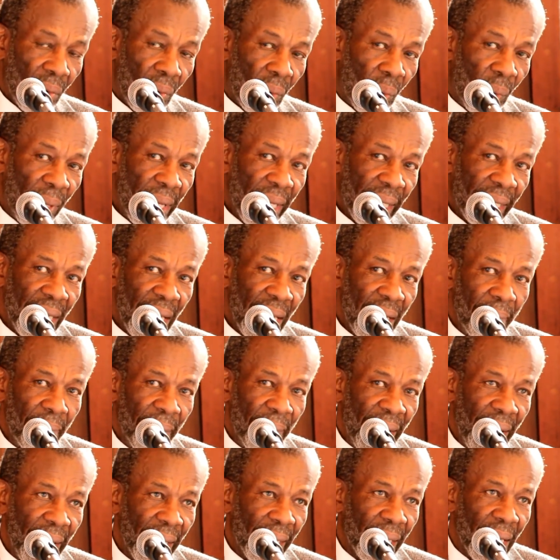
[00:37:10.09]
we can
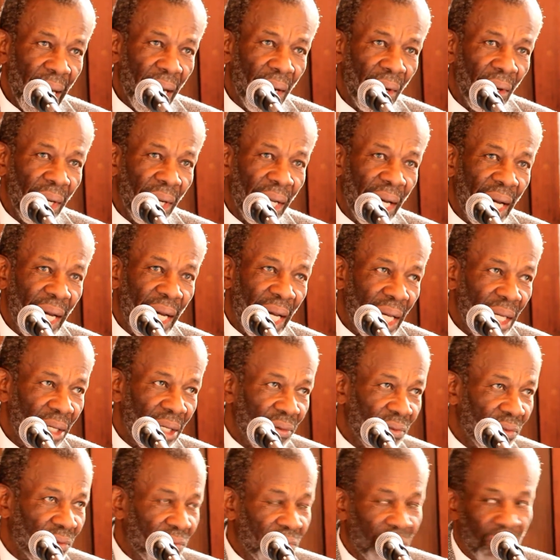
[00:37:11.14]
make our
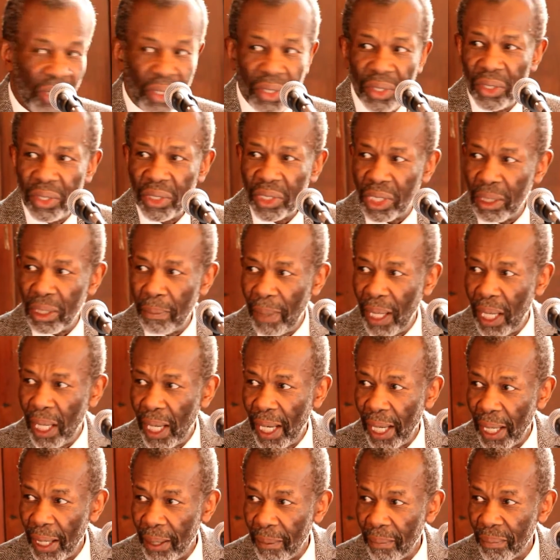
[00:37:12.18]
lives
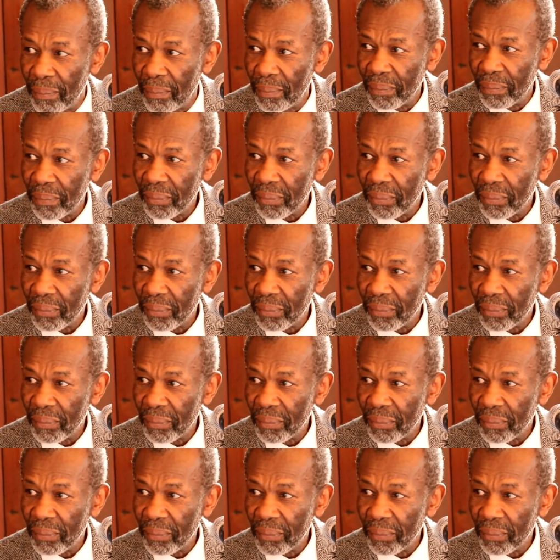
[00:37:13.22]
sublime,